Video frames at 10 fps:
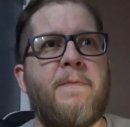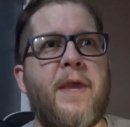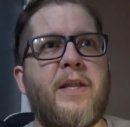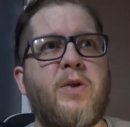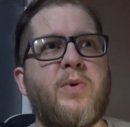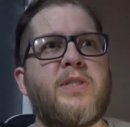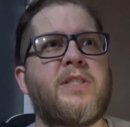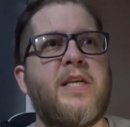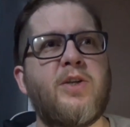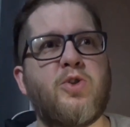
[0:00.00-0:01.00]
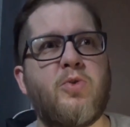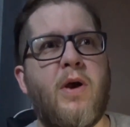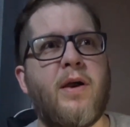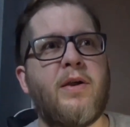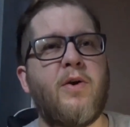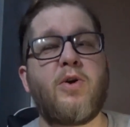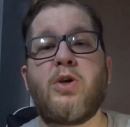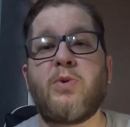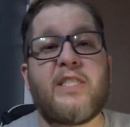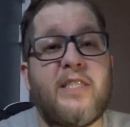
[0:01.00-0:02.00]
And you would see a truck or
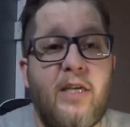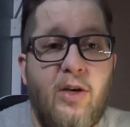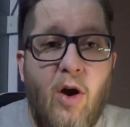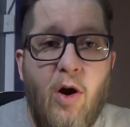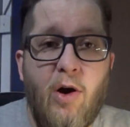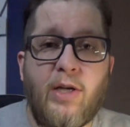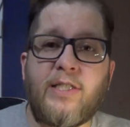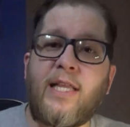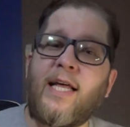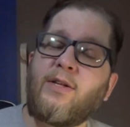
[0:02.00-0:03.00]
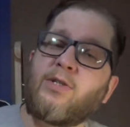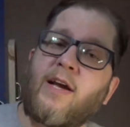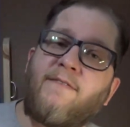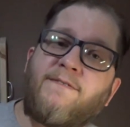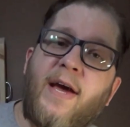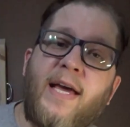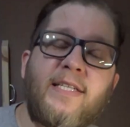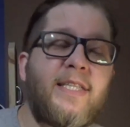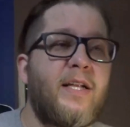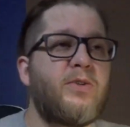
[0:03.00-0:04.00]
you would see a car and say, that looks like a
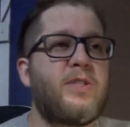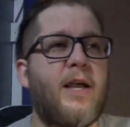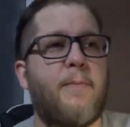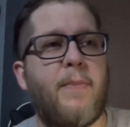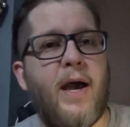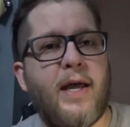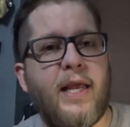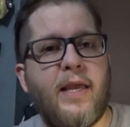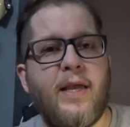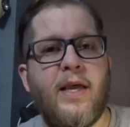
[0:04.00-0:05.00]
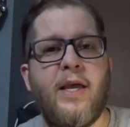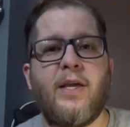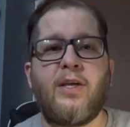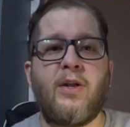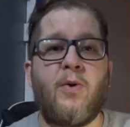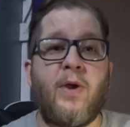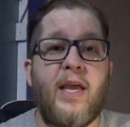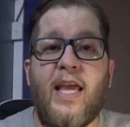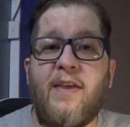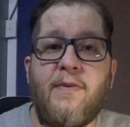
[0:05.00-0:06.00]
face, that looks like a body. You know,
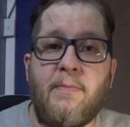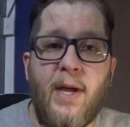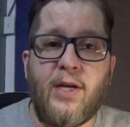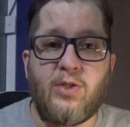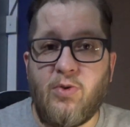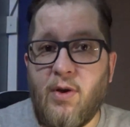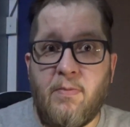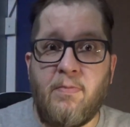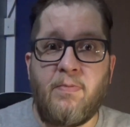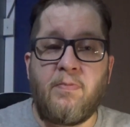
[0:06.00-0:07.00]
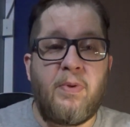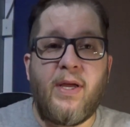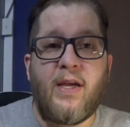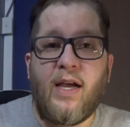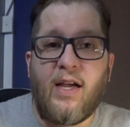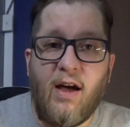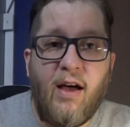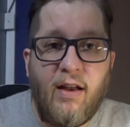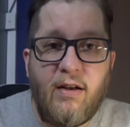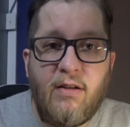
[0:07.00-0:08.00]
even Megatron being a
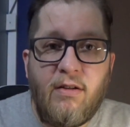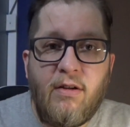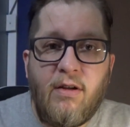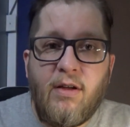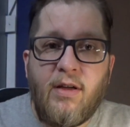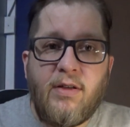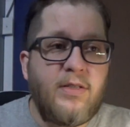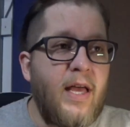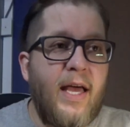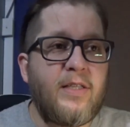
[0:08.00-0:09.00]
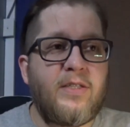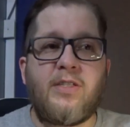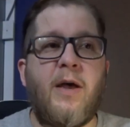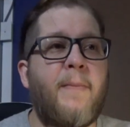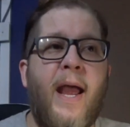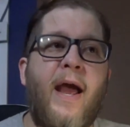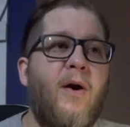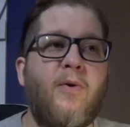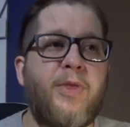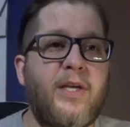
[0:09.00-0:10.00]
gun,
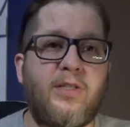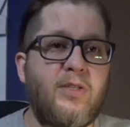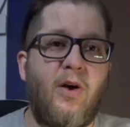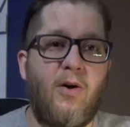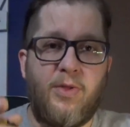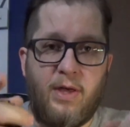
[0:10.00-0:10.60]
somehow they saw